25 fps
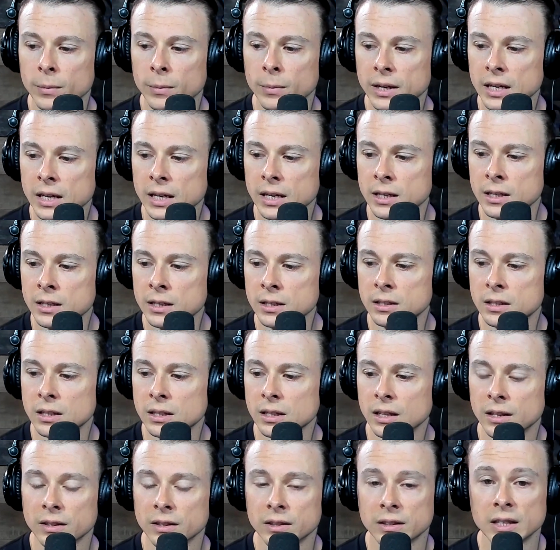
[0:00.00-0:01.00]
is
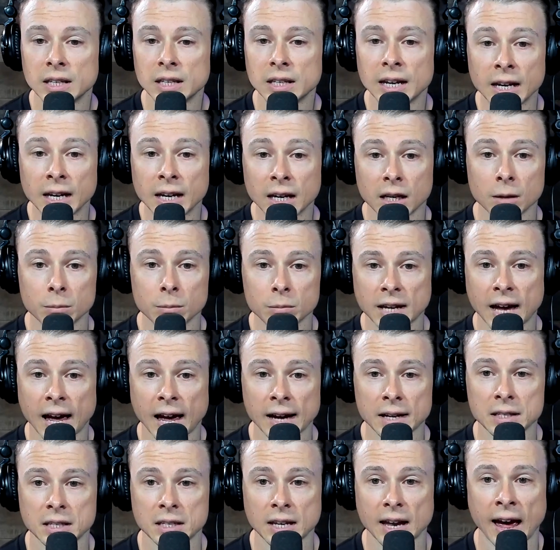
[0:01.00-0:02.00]
the Income
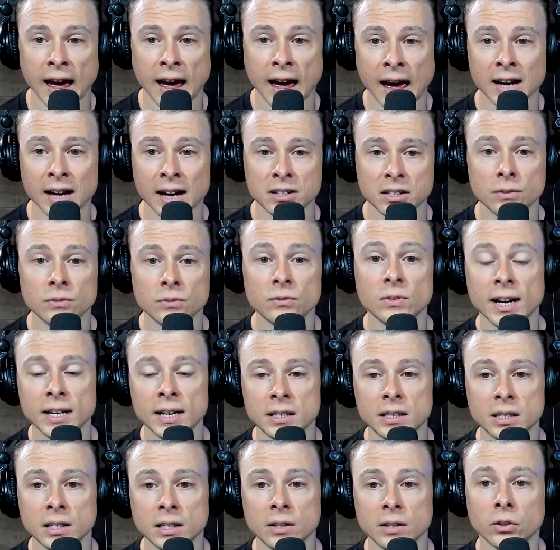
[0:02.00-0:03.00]
Tax Act of
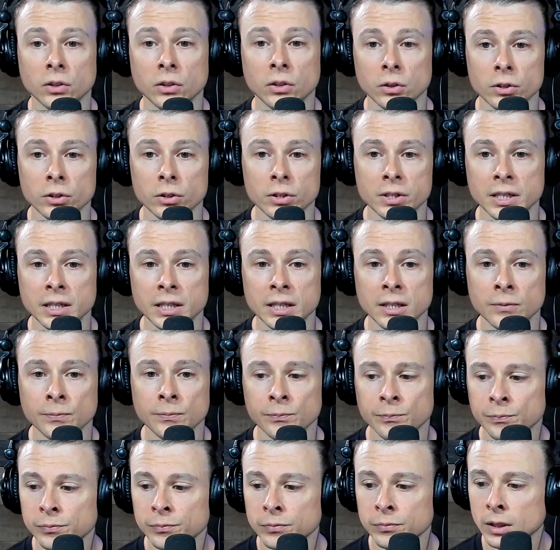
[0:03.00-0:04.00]
1913.
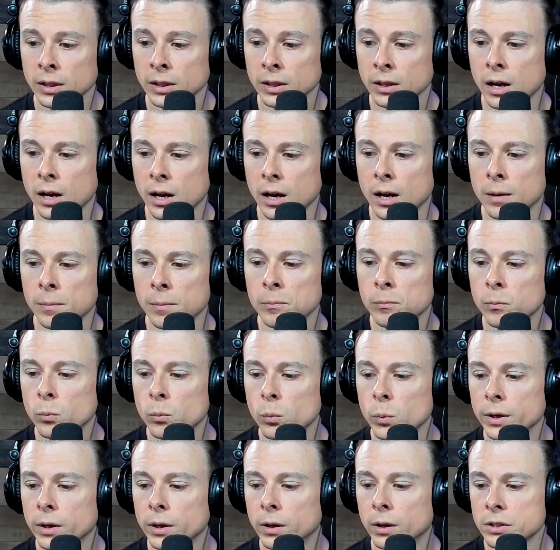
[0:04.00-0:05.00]

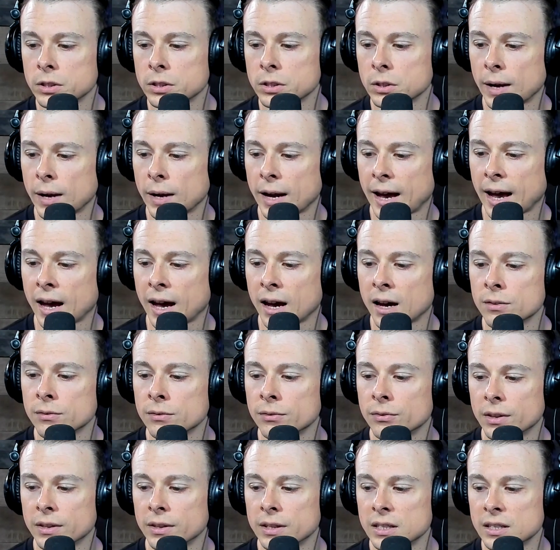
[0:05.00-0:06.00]
We also have the